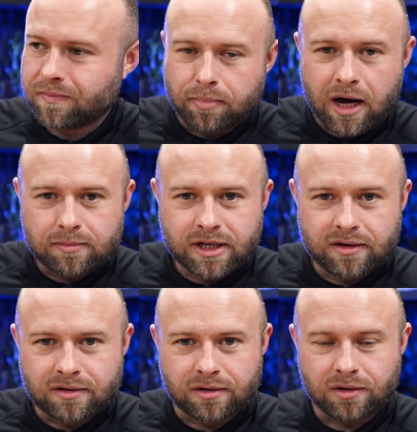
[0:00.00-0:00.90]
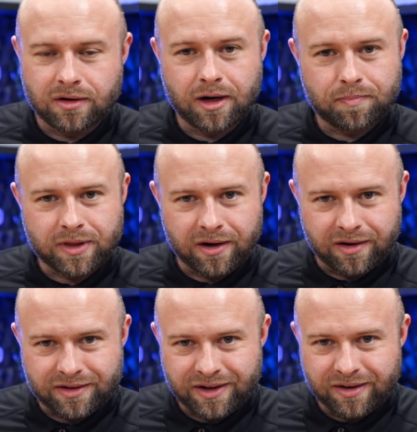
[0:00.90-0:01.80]
Now, Bob's getting a little up there
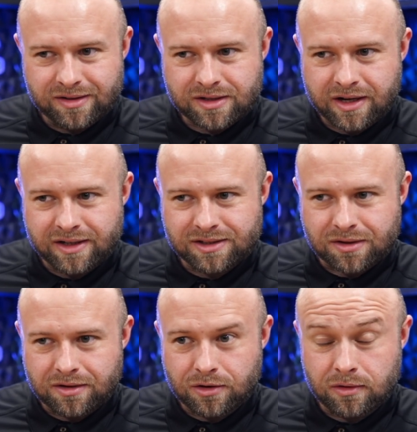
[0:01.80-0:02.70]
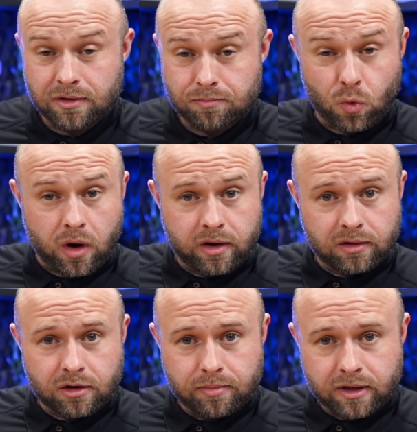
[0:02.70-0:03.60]
in years, and he's starting to worry a
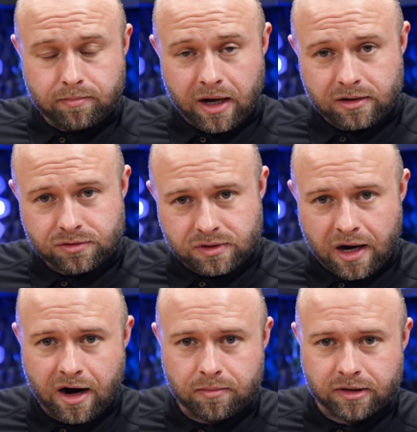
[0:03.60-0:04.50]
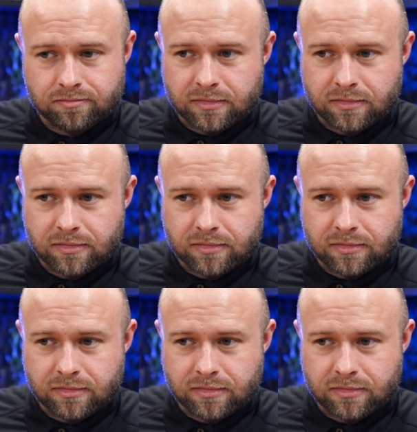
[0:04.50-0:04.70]
little bit about his retirement.